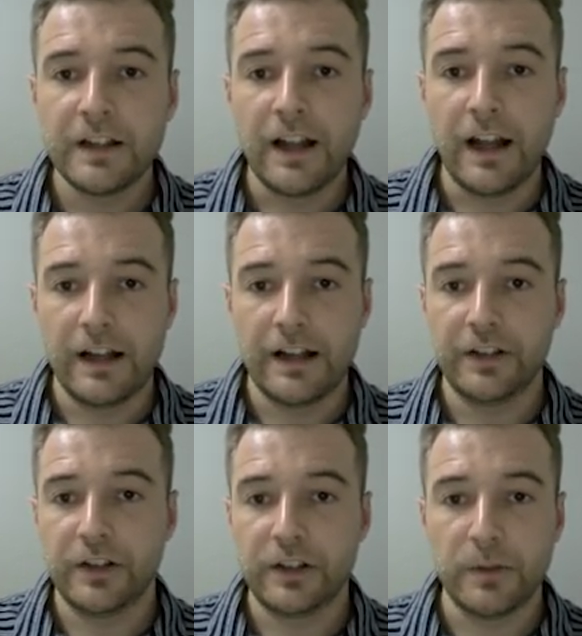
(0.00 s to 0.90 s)
and you're
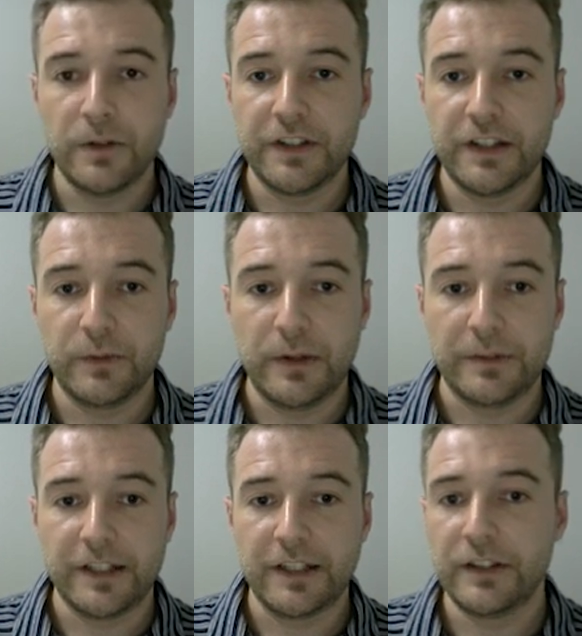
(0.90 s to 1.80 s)
going to come over to this
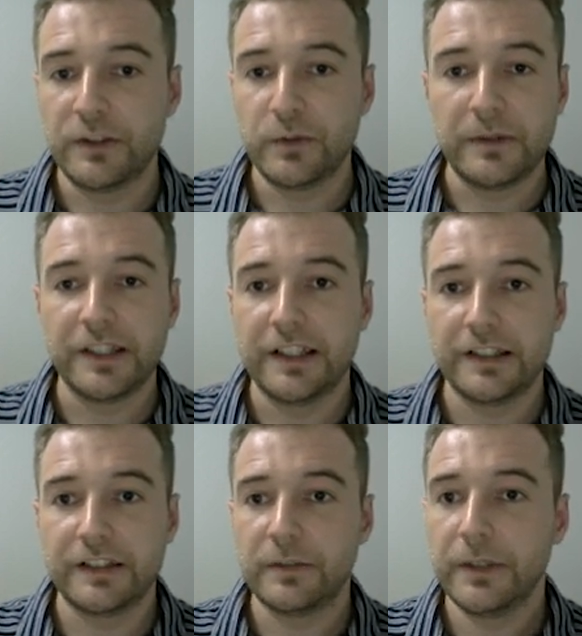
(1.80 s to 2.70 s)
website. Now this website is
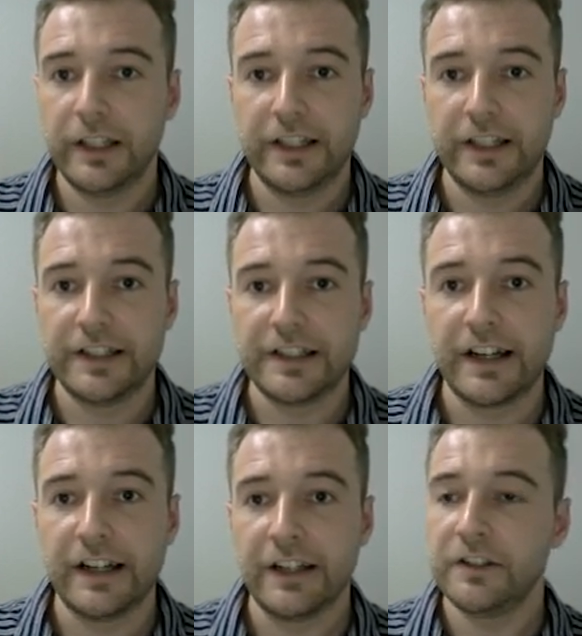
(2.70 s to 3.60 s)
completely in
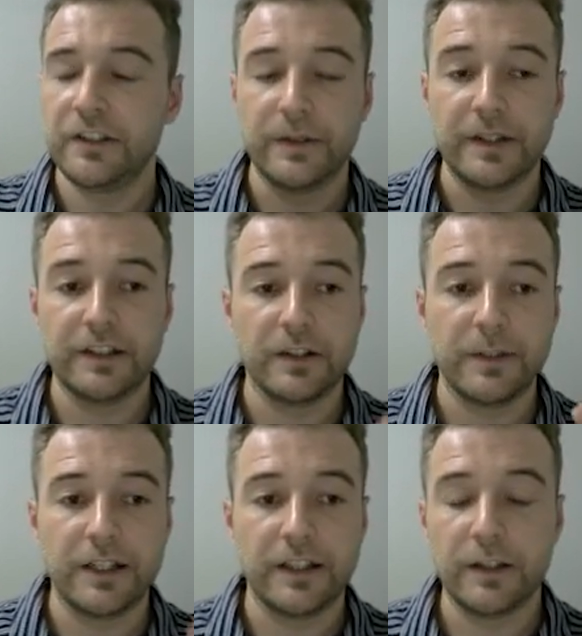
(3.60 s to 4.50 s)
Thai, so it is going to be
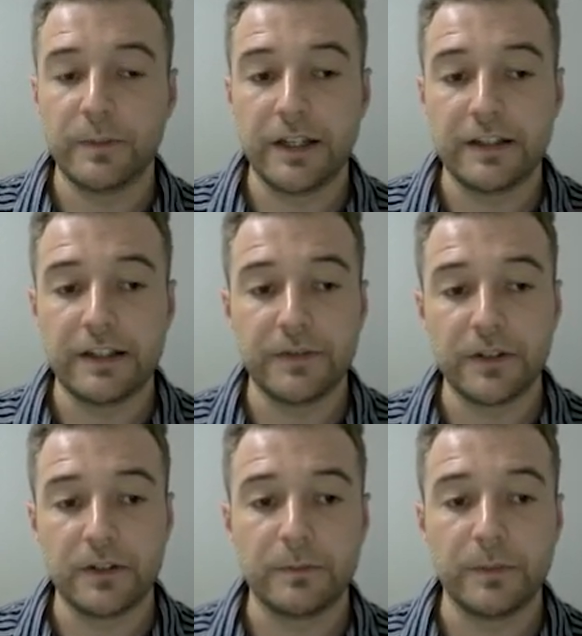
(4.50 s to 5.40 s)
a little bit
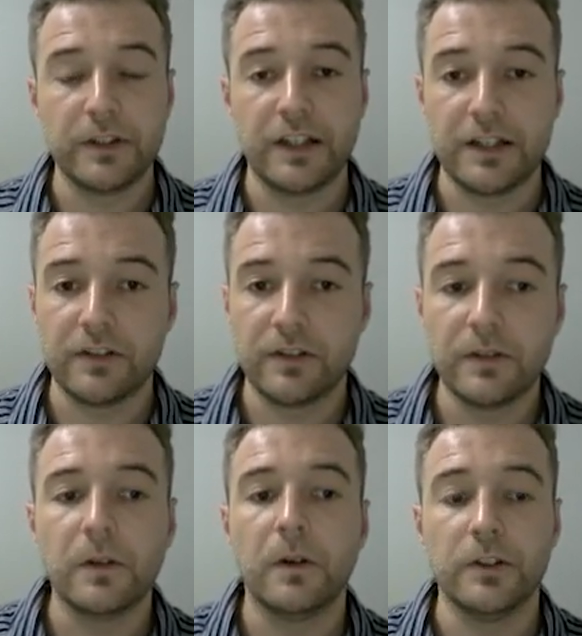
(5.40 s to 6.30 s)
difficult, but you can
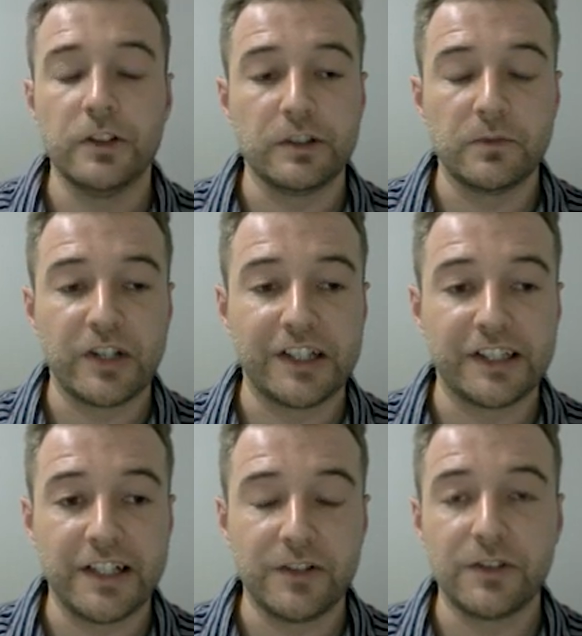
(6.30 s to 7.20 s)
use some
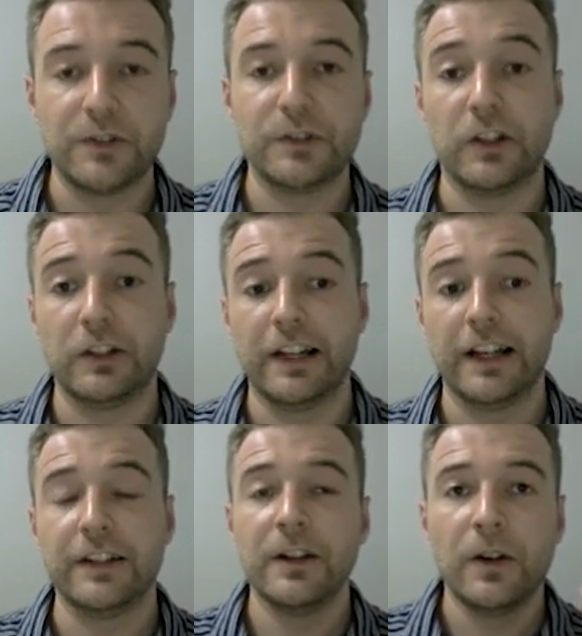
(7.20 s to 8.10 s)
translation tools online,